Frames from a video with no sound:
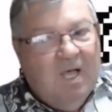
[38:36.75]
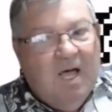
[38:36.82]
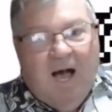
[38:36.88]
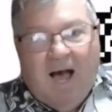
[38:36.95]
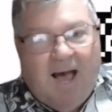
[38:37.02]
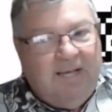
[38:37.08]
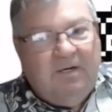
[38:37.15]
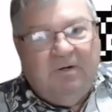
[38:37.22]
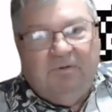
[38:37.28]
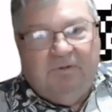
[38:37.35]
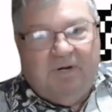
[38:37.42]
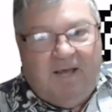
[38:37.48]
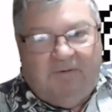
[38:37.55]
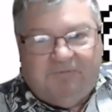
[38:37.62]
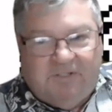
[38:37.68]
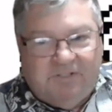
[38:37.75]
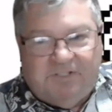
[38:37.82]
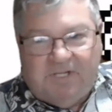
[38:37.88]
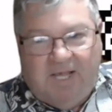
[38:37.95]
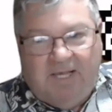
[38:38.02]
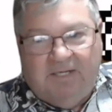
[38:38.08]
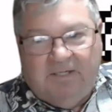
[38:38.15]
I don't have to
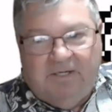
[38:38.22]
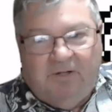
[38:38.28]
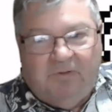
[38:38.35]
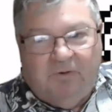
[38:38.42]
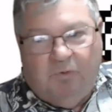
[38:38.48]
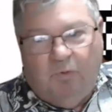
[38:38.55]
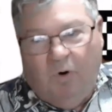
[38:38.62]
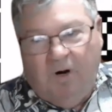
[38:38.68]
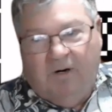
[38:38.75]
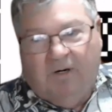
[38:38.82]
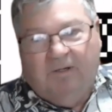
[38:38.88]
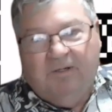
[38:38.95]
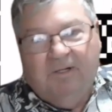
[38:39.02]
say another word.